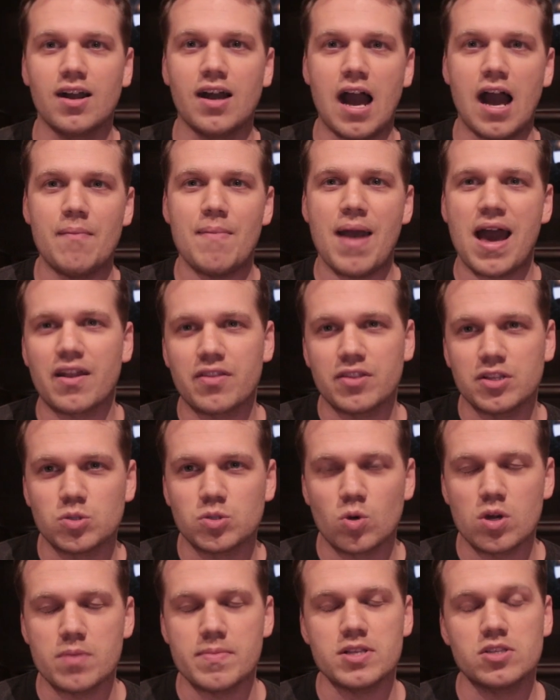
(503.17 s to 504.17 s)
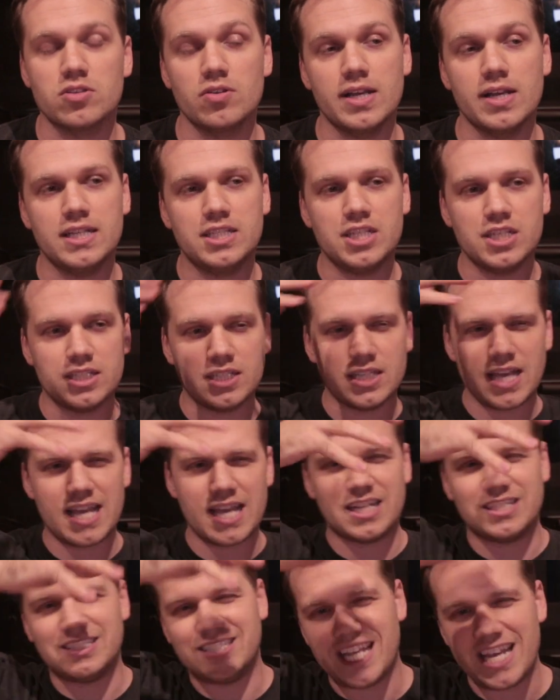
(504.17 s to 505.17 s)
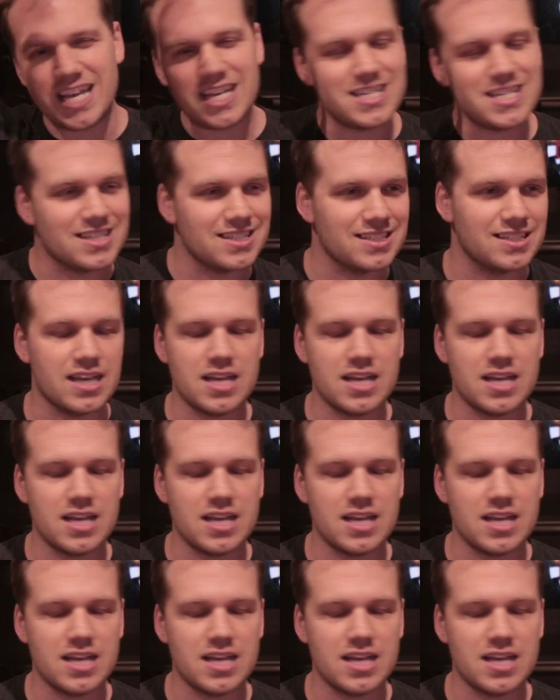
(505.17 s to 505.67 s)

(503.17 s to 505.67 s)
I'm out of the tournament. So it changes.